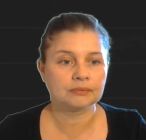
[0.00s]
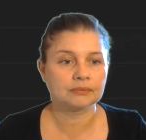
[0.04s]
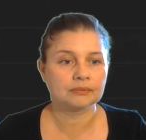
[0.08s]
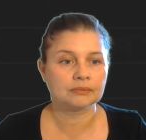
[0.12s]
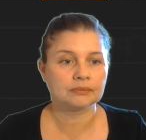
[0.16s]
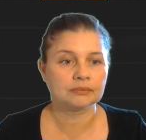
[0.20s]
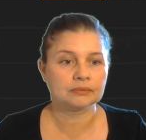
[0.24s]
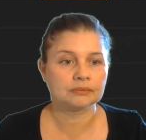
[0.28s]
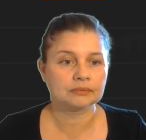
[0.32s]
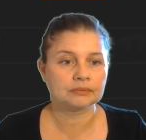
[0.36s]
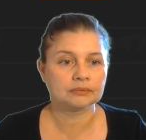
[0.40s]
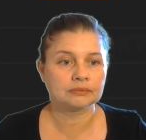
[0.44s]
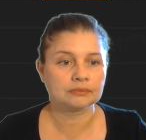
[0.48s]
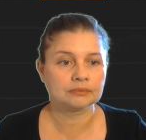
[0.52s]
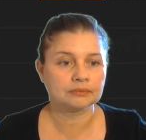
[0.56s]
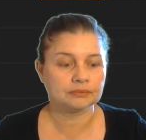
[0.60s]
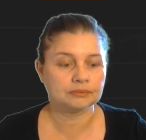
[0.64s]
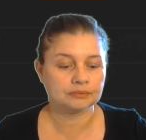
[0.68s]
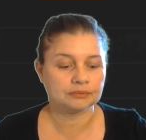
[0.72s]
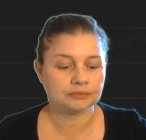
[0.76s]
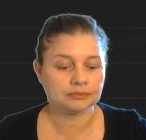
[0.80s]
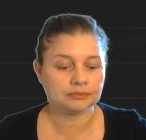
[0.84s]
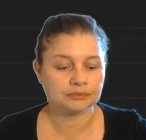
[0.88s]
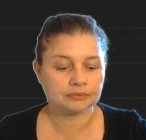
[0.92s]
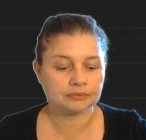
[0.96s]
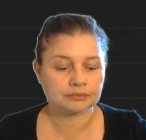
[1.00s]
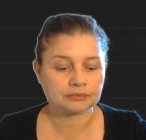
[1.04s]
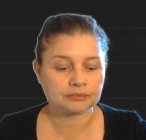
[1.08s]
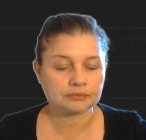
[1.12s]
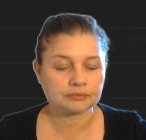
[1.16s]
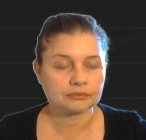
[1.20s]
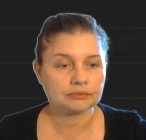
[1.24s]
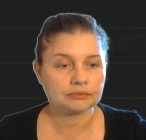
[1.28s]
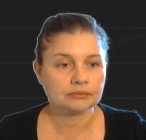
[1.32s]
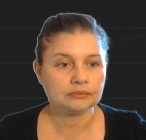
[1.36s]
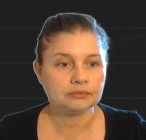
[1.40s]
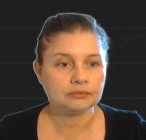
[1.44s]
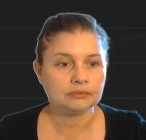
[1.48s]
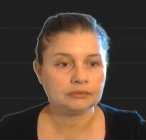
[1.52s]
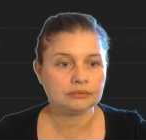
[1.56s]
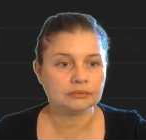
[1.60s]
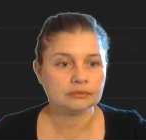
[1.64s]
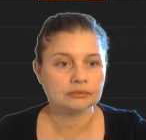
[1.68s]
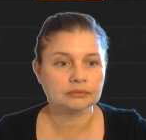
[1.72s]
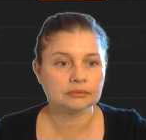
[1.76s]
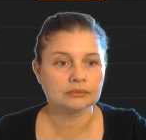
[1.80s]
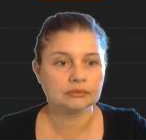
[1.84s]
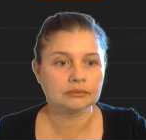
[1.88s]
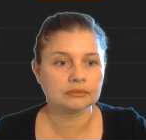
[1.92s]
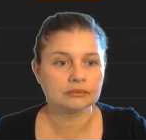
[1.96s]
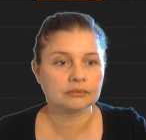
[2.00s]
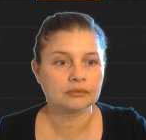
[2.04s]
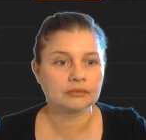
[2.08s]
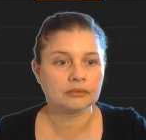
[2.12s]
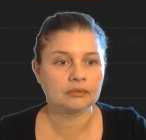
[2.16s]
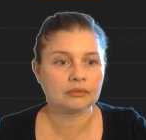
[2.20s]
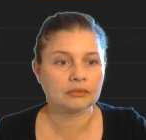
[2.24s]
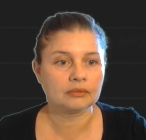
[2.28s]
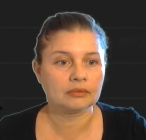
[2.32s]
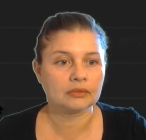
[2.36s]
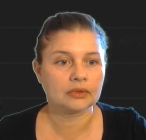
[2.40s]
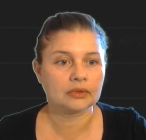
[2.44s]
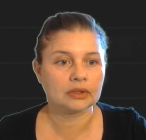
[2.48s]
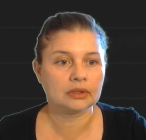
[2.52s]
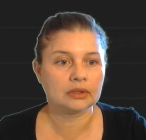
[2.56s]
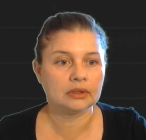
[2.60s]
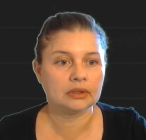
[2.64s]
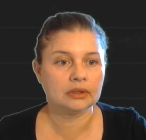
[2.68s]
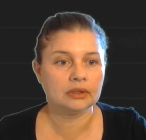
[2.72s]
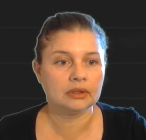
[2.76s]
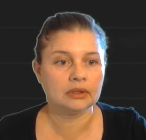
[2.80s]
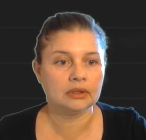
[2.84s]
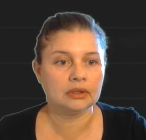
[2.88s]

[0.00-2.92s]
Nothing is said.